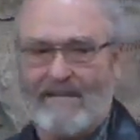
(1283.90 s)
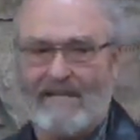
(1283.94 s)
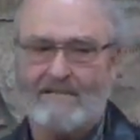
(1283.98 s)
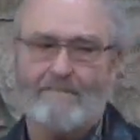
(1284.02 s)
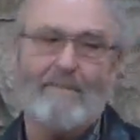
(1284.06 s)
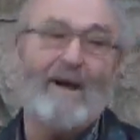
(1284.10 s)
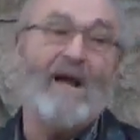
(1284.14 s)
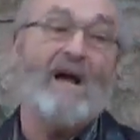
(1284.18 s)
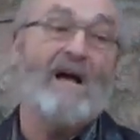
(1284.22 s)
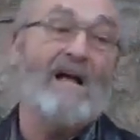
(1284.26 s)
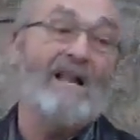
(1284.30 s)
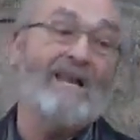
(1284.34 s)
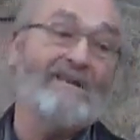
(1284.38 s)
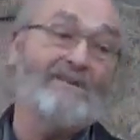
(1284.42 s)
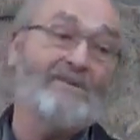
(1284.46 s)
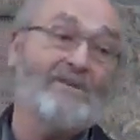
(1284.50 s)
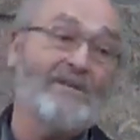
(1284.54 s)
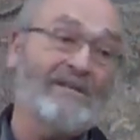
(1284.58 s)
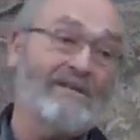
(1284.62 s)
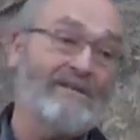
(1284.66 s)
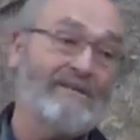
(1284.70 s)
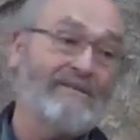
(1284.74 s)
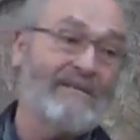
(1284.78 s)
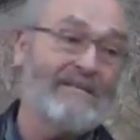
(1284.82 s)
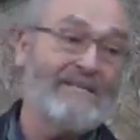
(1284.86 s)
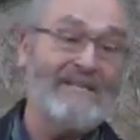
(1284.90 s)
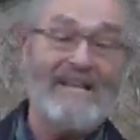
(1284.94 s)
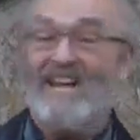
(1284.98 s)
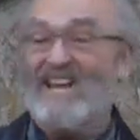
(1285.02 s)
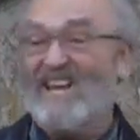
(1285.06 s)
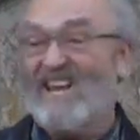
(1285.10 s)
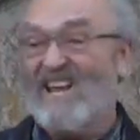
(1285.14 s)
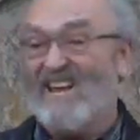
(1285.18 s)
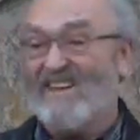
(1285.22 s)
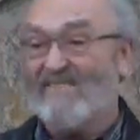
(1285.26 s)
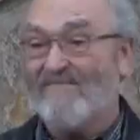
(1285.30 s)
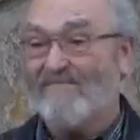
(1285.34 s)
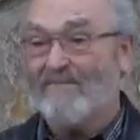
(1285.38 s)
that's biology, isn't
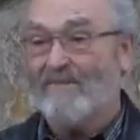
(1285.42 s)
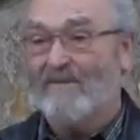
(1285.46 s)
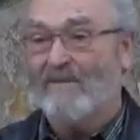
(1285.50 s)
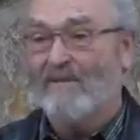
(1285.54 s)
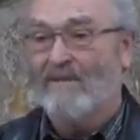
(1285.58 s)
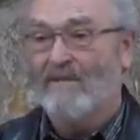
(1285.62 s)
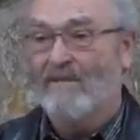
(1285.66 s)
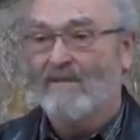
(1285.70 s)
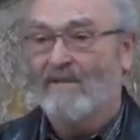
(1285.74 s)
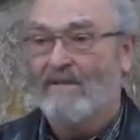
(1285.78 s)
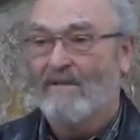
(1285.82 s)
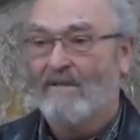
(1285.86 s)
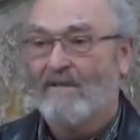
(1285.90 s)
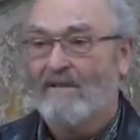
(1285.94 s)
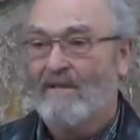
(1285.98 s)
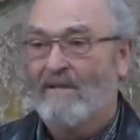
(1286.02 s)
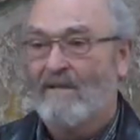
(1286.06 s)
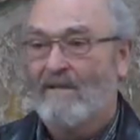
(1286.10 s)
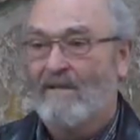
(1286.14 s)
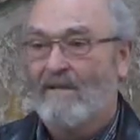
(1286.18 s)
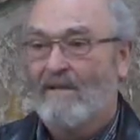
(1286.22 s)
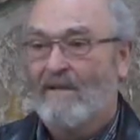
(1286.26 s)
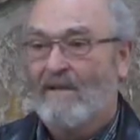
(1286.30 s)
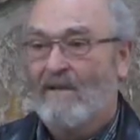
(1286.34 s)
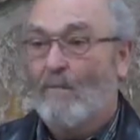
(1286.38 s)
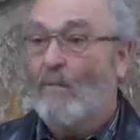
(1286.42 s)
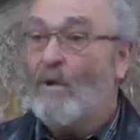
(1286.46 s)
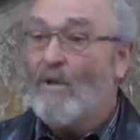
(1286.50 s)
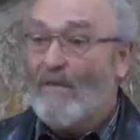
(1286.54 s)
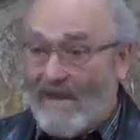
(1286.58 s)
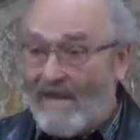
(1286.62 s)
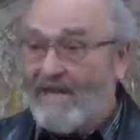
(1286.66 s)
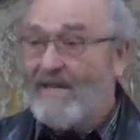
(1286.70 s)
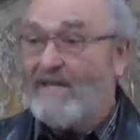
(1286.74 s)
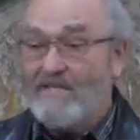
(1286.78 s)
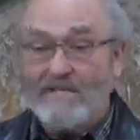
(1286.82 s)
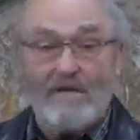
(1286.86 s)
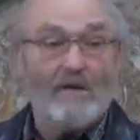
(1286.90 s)
that life? Well,
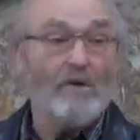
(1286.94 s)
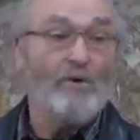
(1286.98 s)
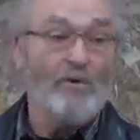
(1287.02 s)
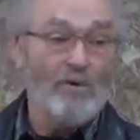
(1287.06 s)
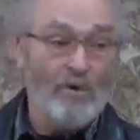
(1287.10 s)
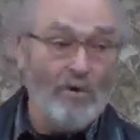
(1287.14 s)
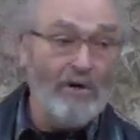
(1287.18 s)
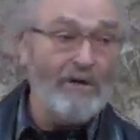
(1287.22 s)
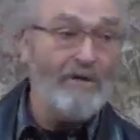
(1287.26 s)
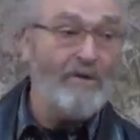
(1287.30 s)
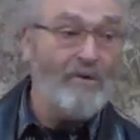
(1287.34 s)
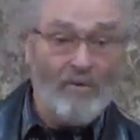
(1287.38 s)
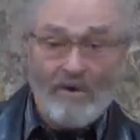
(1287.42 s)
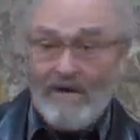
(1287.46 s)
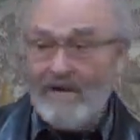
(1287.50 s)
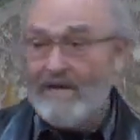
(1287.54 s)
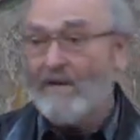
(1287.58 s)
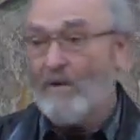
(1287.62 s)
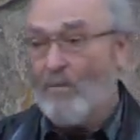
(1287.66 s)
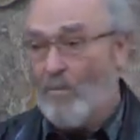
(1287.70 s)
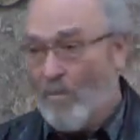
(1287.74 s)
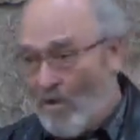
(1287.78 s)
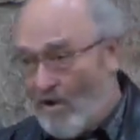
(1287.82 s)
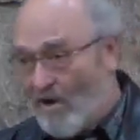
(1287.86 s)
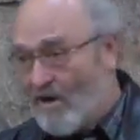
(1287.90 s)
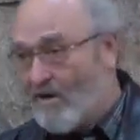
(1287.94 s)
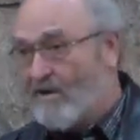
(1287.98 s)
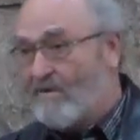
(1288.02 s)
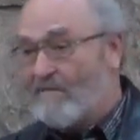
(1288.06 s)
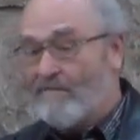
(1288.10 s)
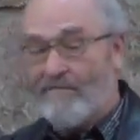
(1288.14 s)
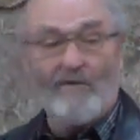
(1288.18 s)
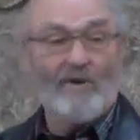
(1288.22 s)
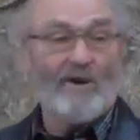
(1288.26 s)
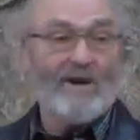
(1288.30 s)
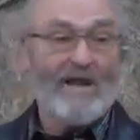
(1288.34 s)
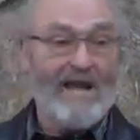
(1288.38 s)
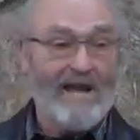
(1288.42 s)
that is a good Greek
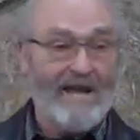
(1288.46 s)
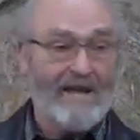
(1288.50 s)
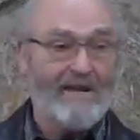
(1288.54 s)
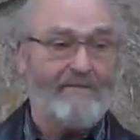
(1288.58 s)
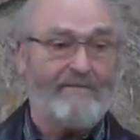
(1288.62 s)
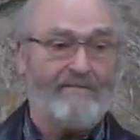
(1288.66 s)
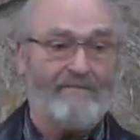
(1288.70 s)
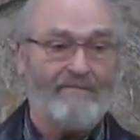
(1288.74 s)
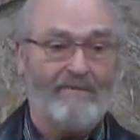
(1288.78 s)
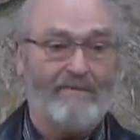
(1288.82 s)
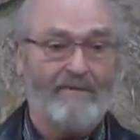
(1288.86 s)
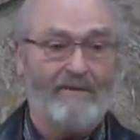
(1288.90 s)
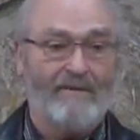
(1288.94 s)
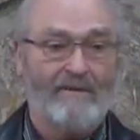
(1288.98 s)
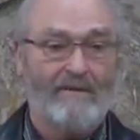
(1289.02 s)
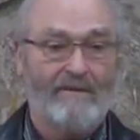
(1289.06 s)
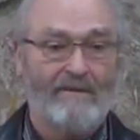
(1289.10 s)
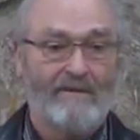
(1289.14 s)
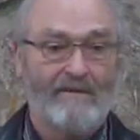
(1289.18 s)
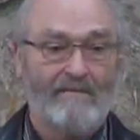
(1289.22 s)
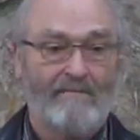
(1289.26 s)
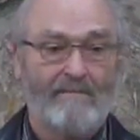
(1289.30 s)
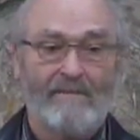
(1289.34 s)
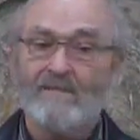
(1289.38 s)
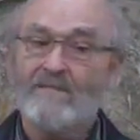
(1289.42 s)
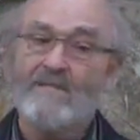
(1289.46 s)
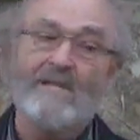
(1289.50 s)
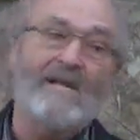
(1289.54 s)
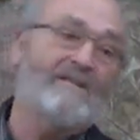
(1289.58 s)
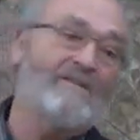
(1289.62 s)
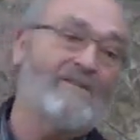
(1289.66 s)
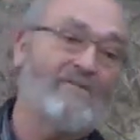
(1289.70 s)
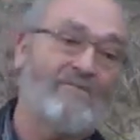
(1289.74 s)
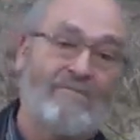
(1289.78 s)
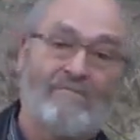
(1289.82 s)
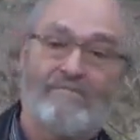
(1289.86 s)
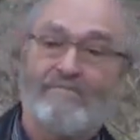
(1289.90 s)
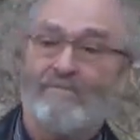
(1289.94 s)
word for life, but it's
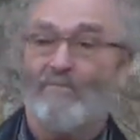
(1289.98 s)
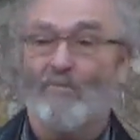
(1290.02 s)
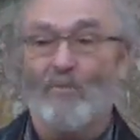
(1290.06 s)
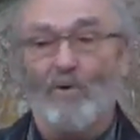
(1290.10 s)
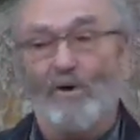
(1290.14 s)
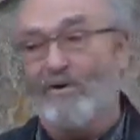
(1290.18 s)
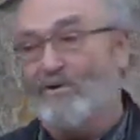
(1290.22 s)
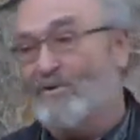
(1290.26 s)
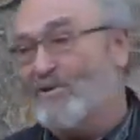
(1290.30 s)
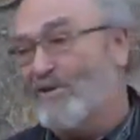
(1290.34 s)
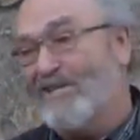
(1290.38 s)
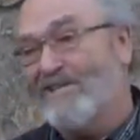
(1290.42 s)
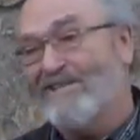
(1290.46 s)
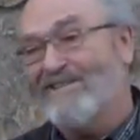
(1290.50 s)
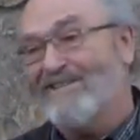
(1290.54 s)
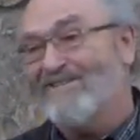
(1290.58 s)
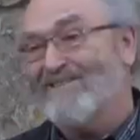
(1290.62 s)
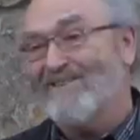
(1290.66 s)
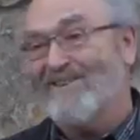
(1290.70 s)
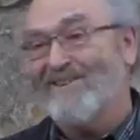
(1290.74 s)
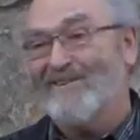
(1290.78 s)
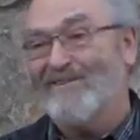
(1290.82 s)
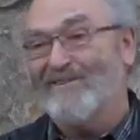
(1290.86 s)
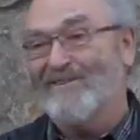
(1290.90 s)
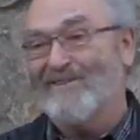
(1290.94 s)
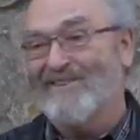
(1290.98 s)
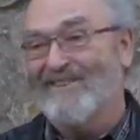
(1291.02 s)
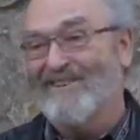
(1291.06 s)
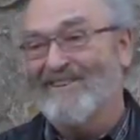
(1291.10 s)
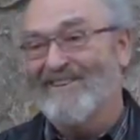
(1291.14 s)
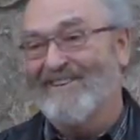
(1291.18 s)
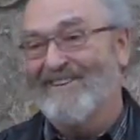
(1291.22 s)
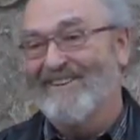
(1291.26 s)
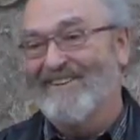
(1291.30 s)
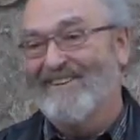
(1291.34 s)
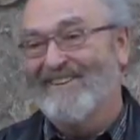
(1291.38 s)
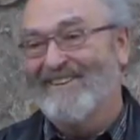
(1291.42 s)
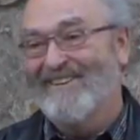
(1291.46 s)
not the word Jesus used.
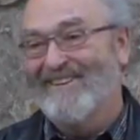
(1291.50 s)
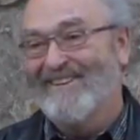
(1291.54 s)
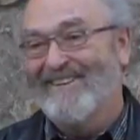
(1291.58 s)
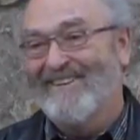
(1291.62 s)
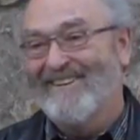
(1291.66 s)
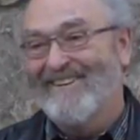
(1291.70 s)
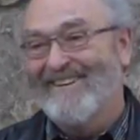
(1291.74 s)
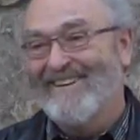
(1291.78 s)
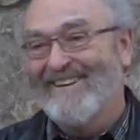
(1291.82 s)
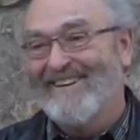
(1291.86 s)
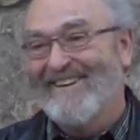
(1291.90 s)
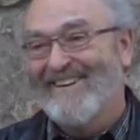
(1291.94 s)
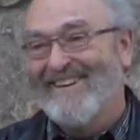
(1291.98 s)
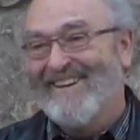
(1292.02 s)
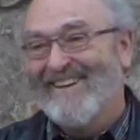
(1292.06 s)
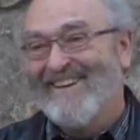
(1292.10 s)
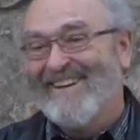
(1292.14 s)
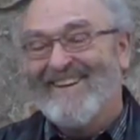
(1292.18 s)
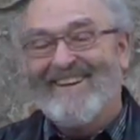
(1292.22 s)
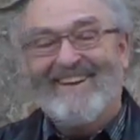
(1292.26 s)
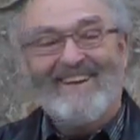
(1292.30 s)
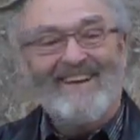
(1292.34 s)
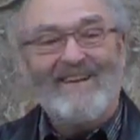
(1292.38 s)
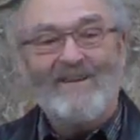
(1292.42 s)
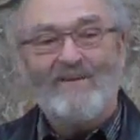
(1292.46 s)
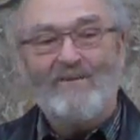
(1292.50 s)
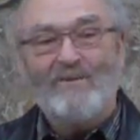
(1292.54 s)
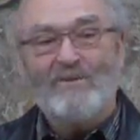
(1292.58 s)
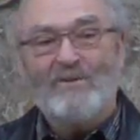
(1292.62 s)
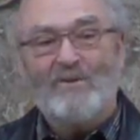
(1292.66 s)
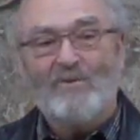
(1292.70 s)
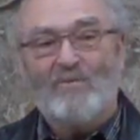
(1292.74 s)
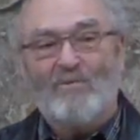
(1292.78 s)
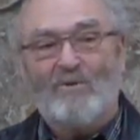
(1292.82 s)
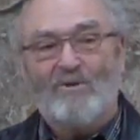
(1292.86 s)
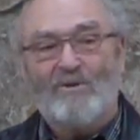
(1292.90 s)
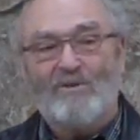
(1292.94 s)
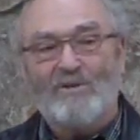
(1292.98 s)
He
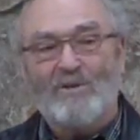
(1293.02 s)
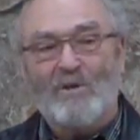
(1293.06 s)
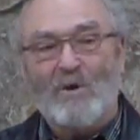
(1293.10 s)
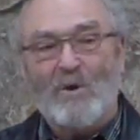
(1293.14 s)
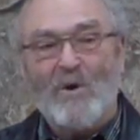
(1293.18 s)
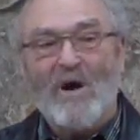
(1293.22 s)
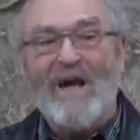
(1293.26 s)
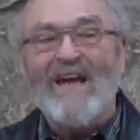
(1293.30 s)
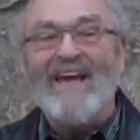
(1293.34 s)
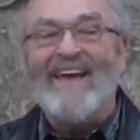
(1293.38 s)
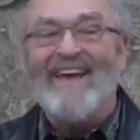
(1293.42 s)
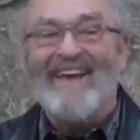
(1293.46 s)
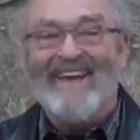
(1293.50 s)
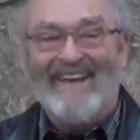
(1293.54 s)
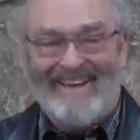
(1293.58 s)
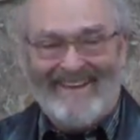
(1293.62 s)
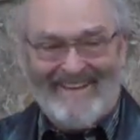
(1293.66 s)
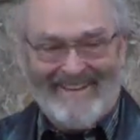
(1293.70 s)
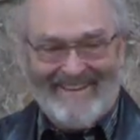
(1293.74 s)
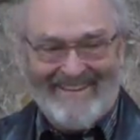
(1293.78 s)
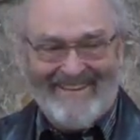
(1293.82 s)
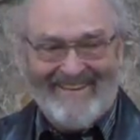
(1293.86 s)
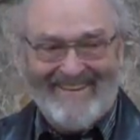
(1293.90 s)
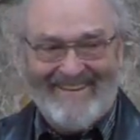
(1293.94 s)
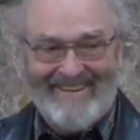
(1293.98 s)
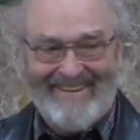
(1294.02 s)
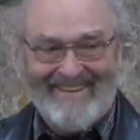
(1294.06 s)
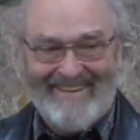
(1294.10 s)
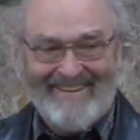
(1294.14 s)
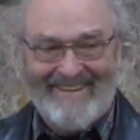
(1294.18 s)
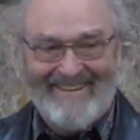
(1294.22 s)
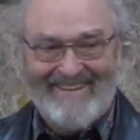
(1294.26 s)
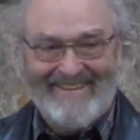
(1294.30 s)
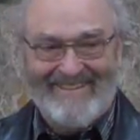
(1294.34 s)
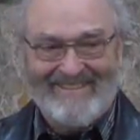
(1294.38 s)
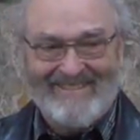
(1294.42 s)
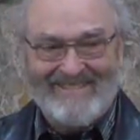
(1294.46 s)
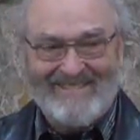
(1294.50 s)
used the word zoe,
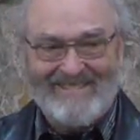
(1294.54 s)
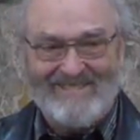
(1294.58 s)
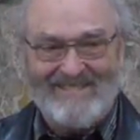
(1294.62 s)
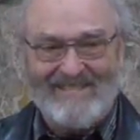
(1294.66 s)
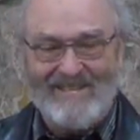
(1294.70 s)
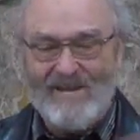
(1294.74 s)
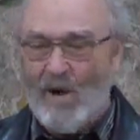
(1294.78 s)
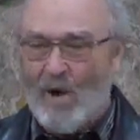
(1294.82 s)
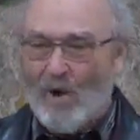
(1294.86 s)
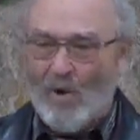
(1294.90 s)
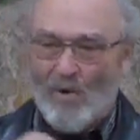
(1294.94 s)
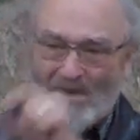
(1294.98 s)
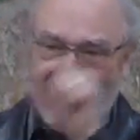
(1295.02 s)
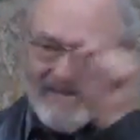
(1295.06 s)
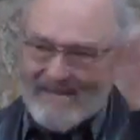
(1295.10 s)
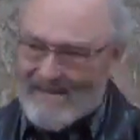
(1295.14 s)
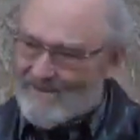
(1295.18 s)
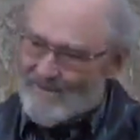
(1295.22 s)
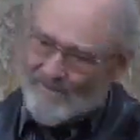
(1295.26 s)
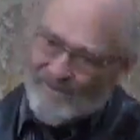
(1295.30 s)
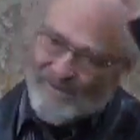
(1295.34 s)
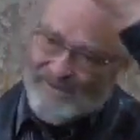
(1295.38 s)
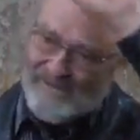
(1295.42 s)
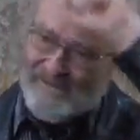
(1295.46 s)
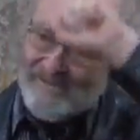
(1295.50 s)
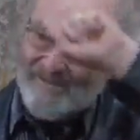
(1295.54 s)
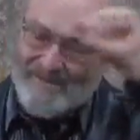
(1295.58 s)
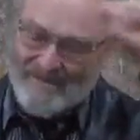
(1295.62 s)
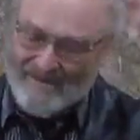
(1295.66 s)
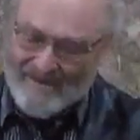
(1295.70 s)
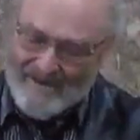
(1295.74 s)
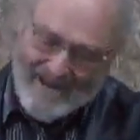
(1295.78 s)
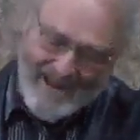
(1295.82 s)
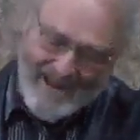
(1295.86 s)
Z-O-E, with an